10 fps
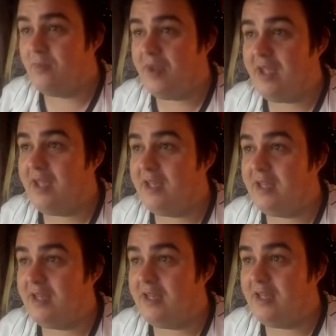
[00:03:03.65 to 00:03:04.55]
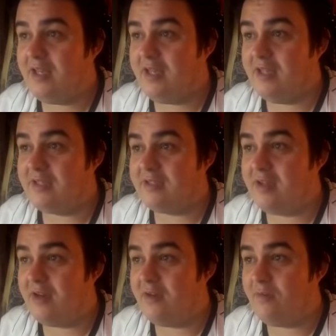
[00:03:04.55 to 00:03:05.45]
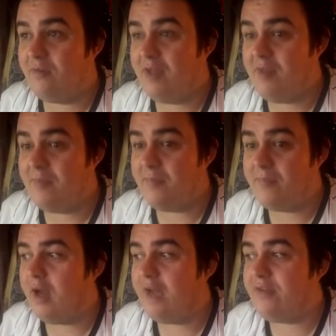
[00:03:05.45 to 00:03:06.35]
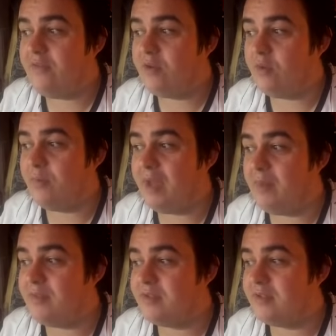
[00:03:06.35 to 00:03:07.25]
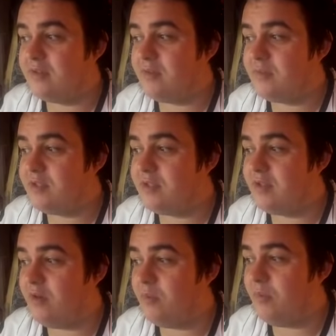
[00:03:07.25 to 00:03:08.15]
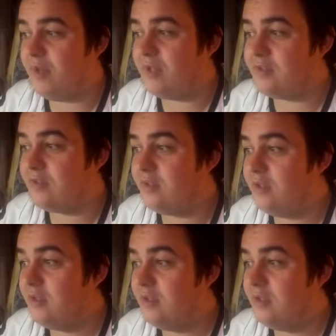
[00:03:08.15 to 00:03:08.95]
the way it started off with him. I haven't even called a babysitter. I'm such a terrible person.